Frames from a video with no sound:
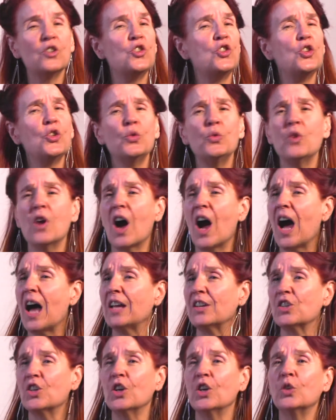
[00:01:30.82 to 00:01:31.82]
Do
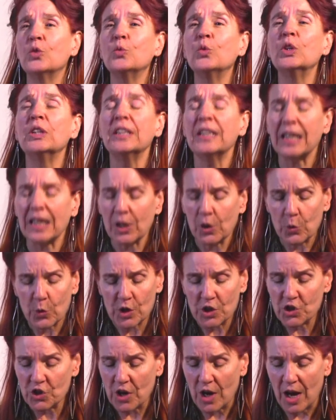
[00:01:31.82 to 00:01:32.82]
not
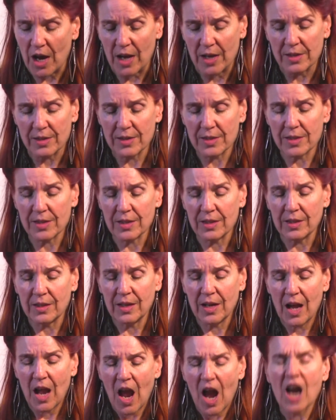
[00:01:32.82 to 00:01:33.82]
relinquish us.
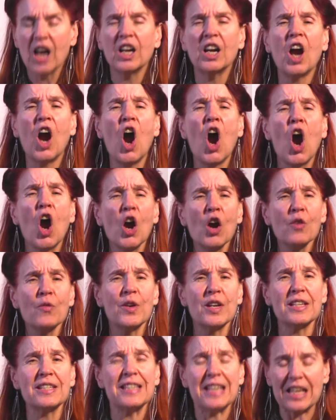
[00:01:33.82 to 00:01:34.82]
Carve
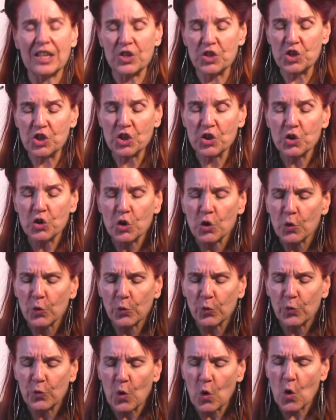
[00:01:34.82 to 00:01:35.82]
us into new
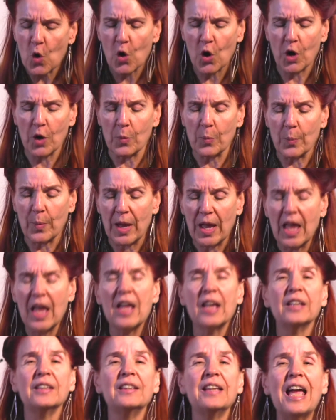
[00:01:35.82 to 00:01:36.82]
form.
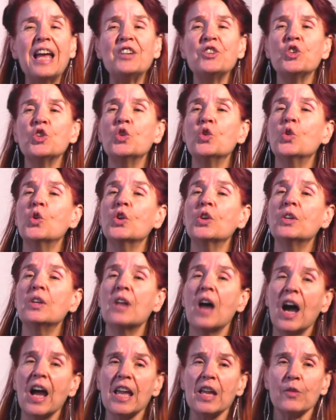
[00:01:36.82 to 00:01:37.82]
Let your
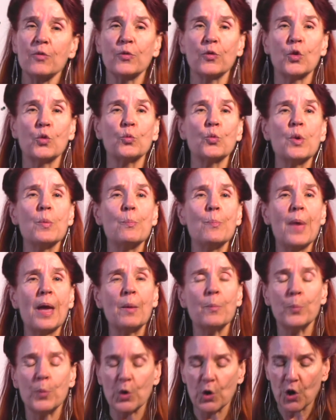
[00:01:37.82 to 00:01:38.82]
knife
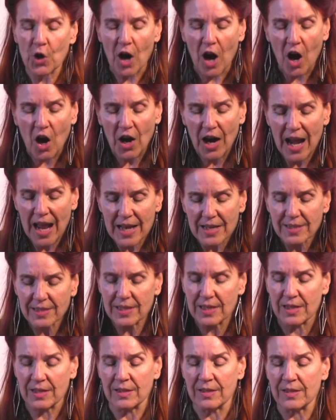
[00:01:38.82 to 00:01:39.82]
remember our
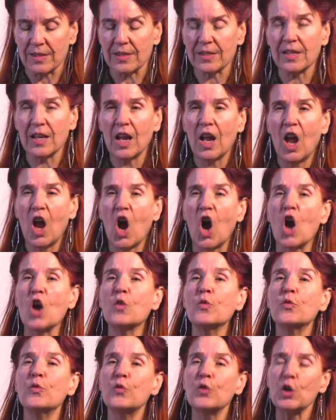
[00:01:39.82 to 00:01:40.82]
essence, our
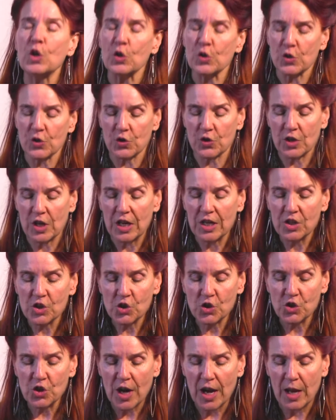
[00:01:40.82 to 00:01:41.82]
first
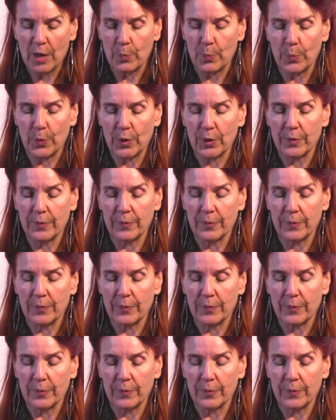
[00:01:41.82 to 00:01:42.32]
shape.